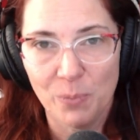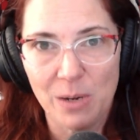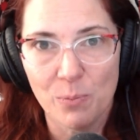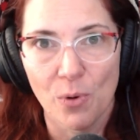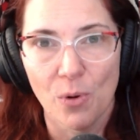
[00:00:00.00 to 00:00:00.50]

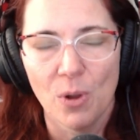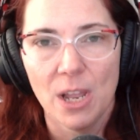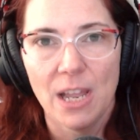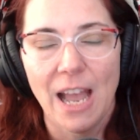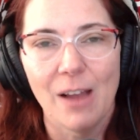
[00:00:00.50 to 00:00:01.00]
people
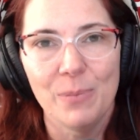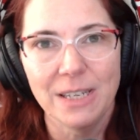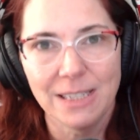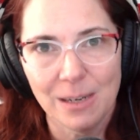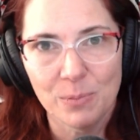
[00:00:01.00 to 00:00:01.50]
have
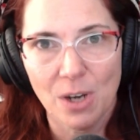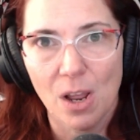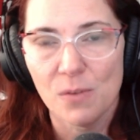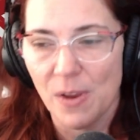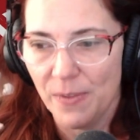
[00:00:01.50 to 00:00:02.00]
been tipped off,